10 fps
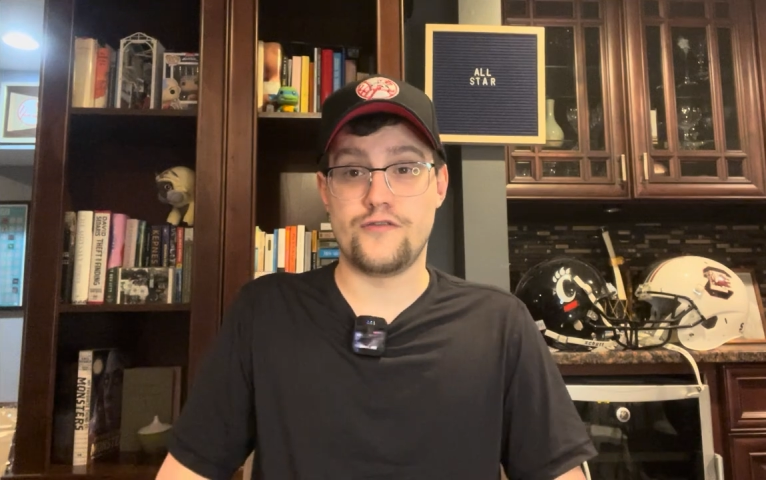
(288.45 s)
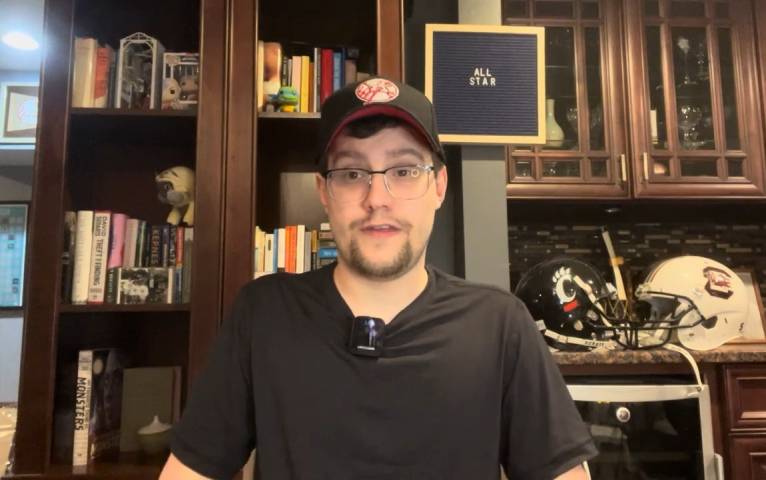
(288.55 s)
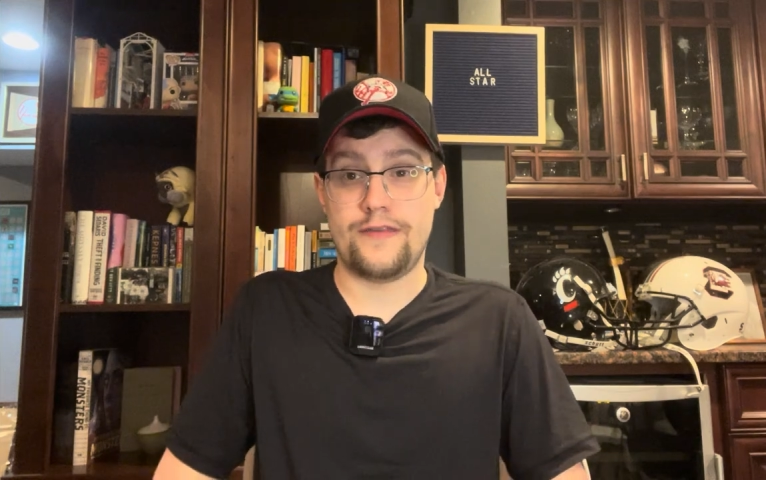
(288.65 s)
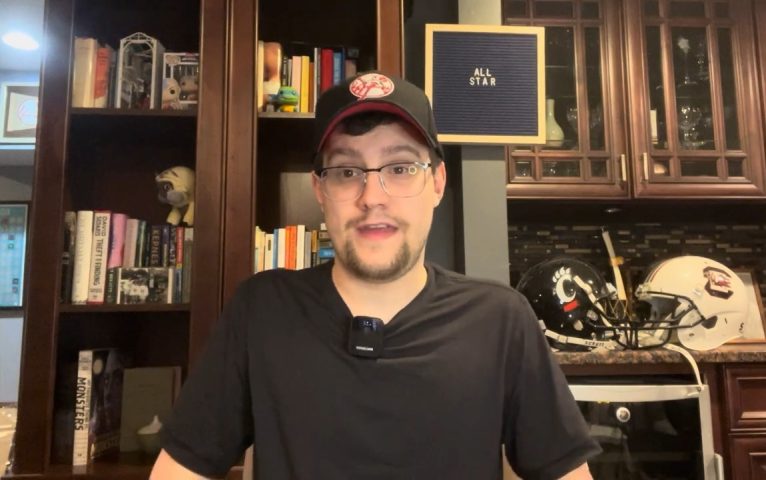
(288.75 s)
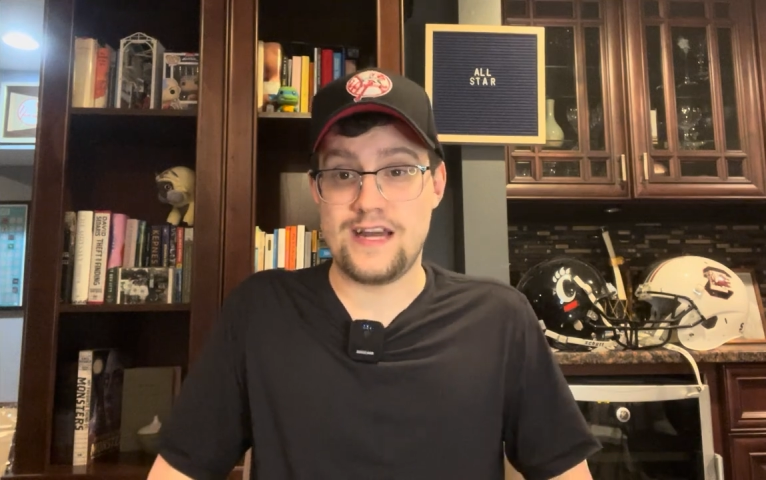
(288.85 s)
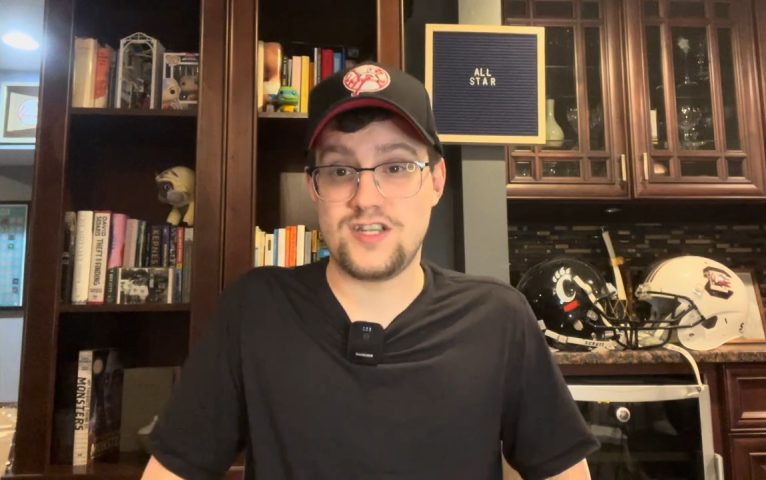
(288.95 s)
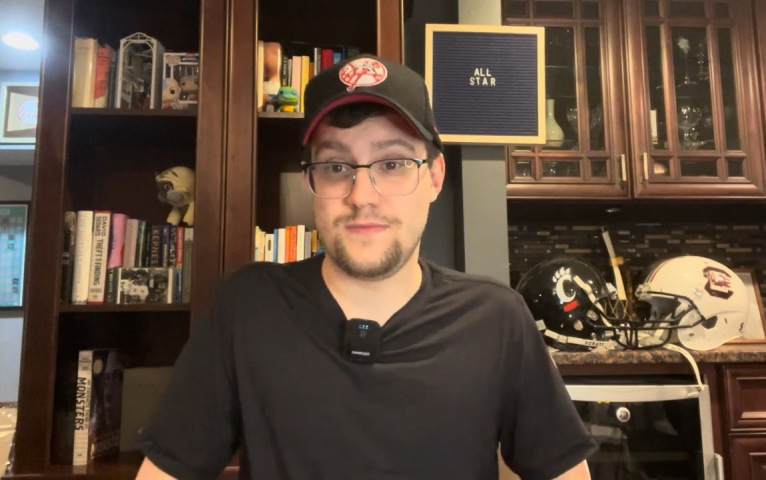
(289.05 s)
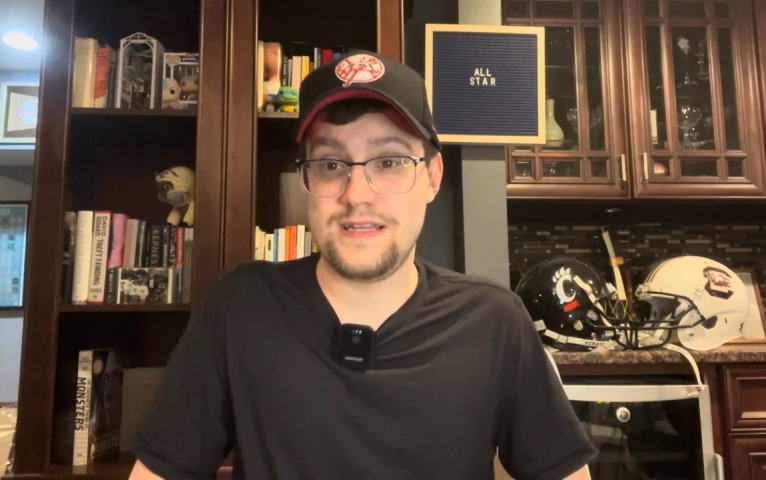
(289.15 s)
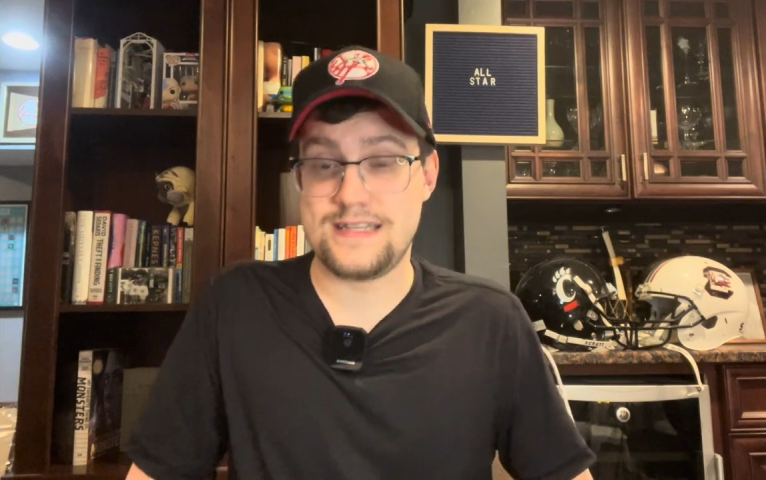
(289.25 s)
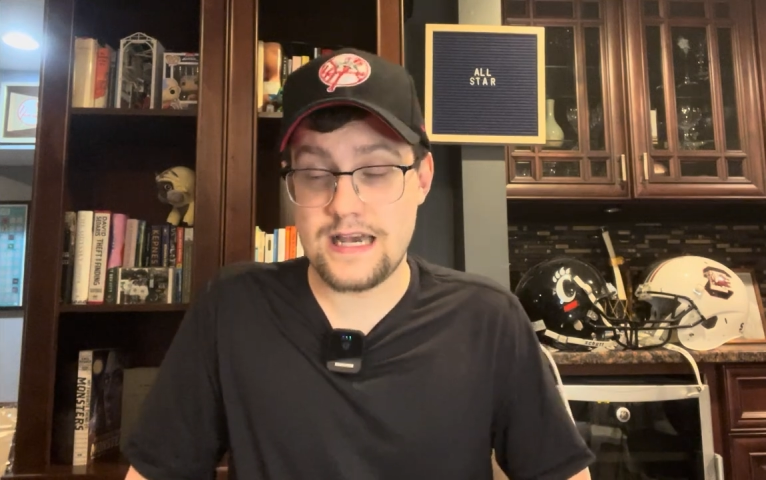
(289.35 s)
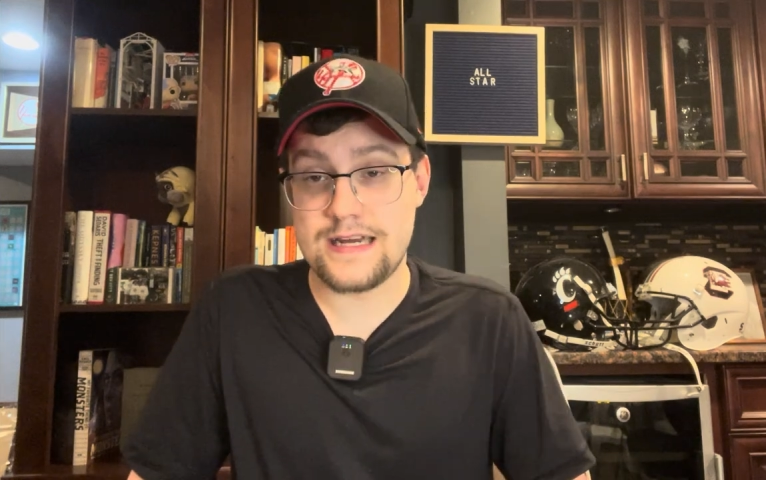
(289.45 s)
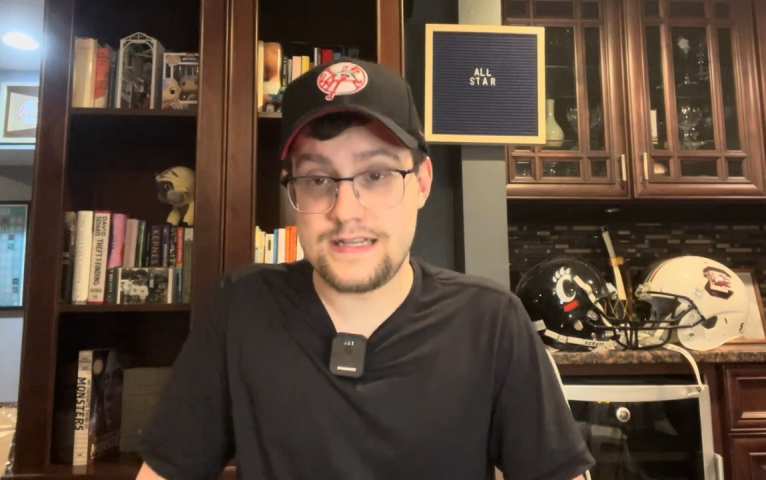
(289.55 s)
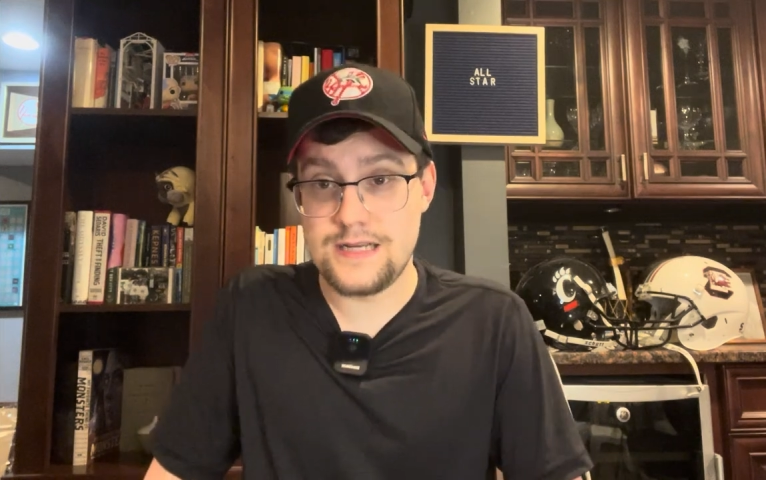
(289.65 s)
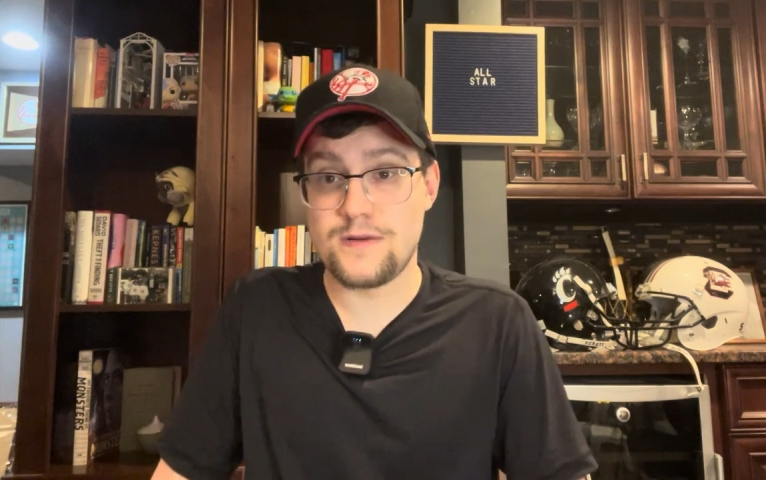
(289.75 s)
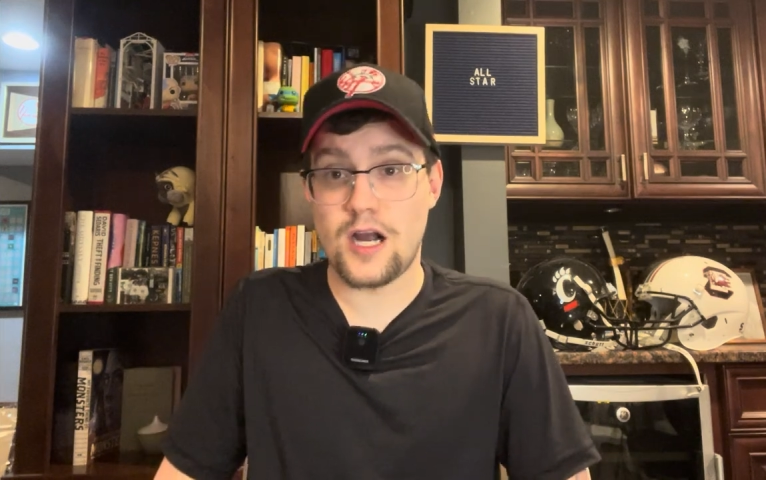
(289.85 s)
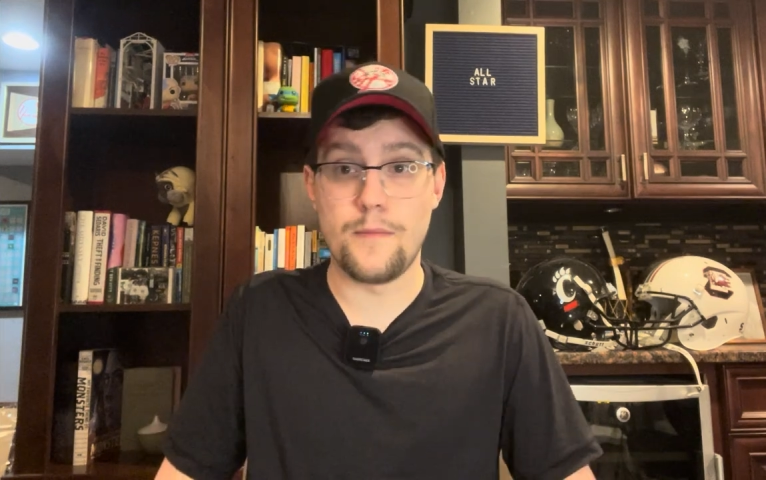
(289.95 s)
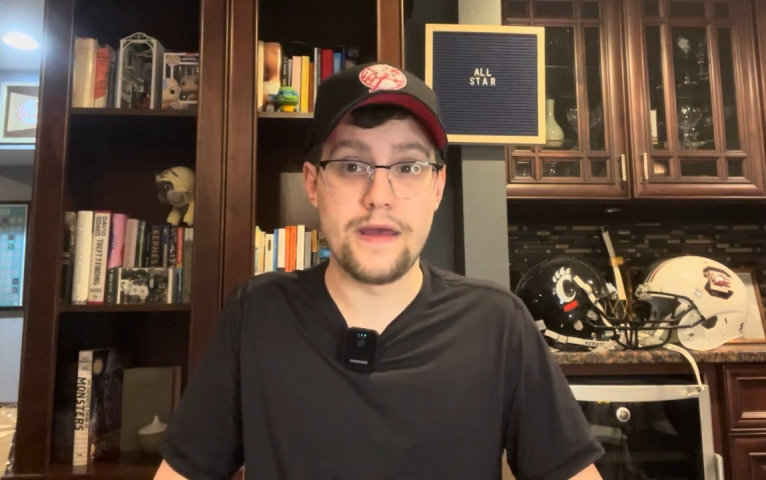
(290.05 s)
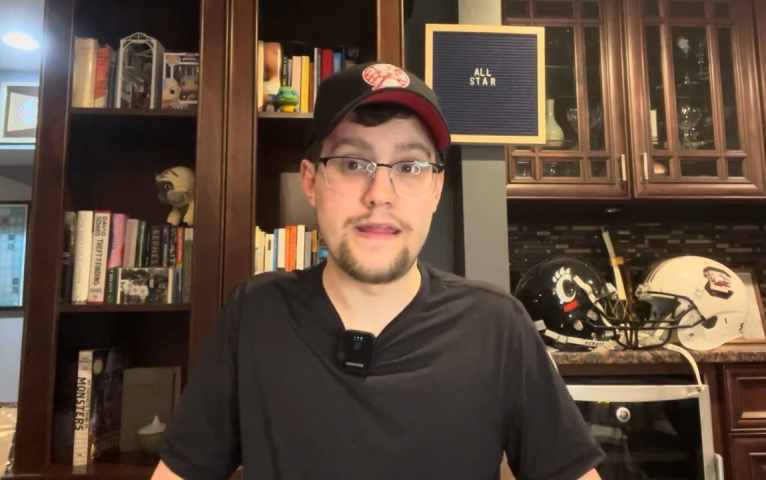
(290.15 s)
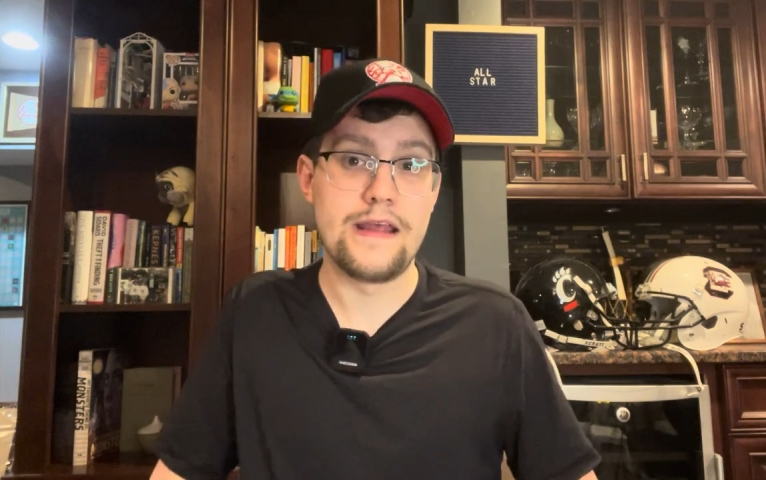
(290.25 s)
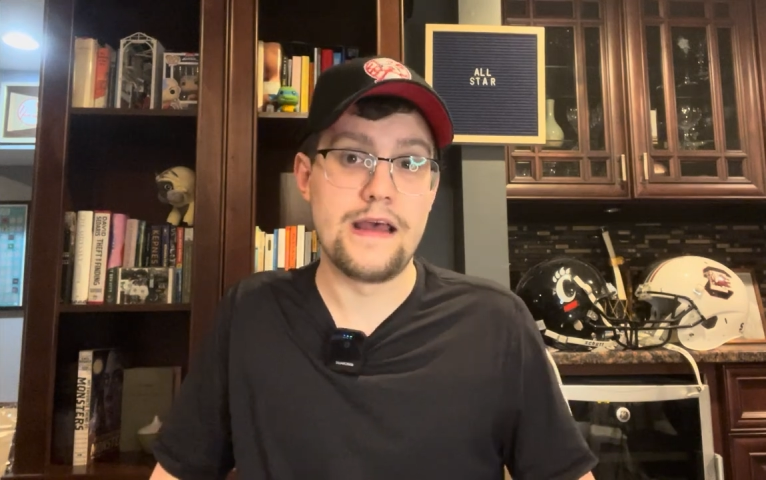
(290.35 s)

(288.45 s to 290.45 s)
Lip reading: I think that should be the second team to come in.